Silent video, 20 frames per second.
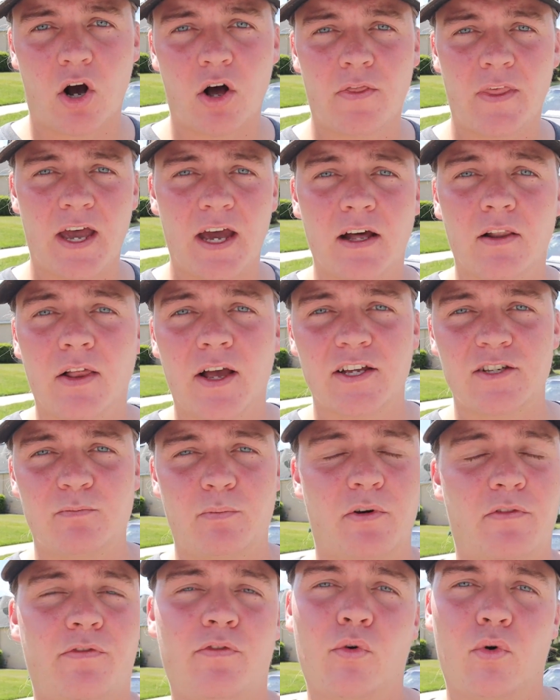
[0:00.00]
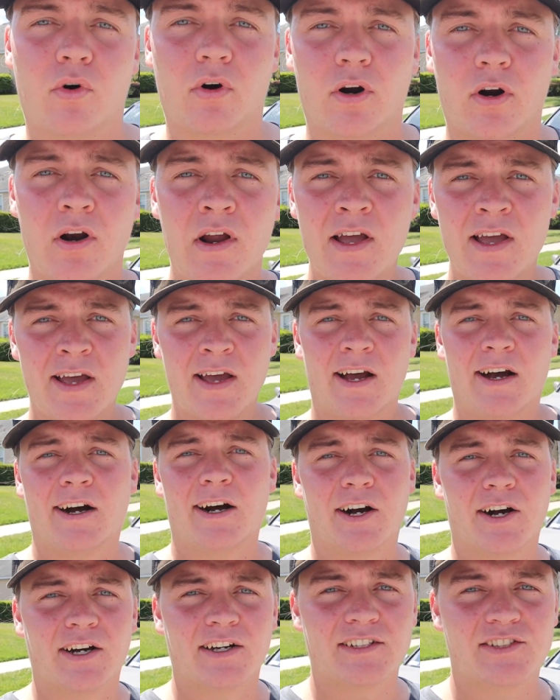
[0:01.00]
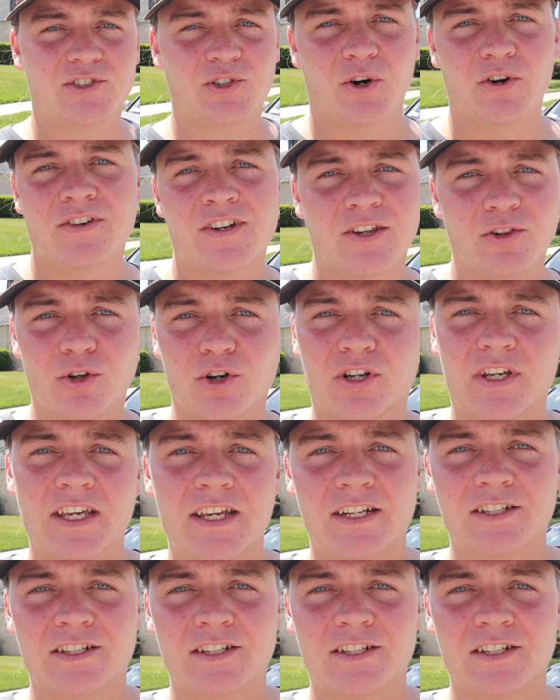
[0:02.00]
on the LS before starting to look